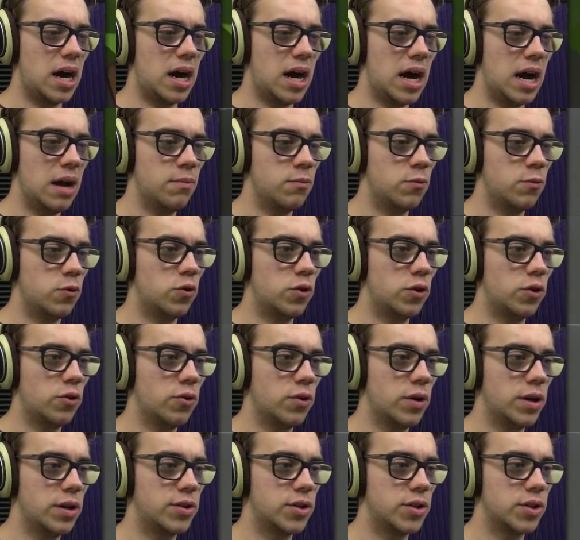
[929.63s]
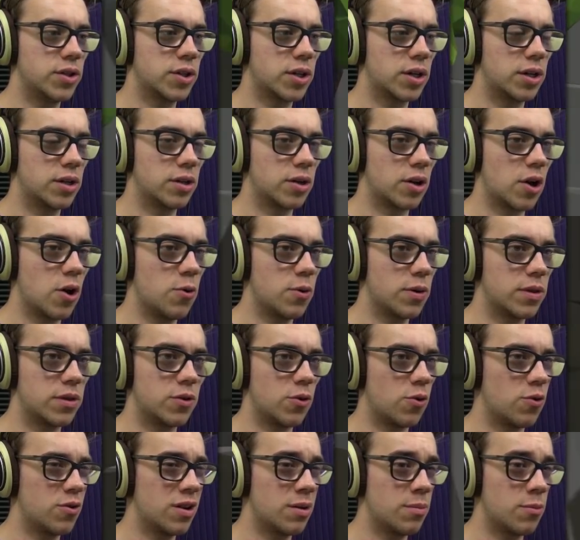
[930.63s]
I'm literally just gonna go with
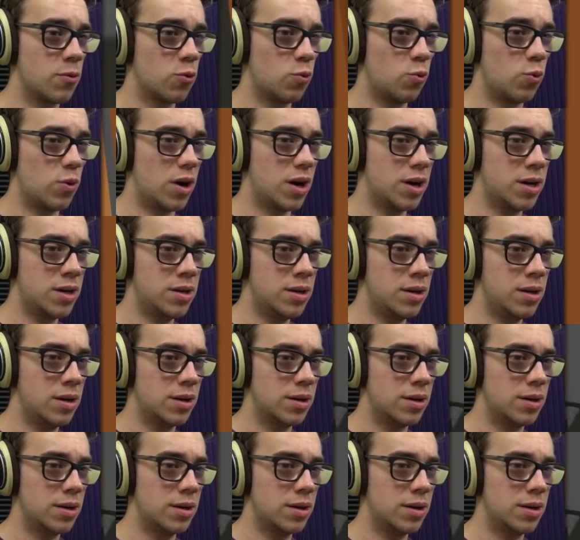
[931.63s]
door number 1.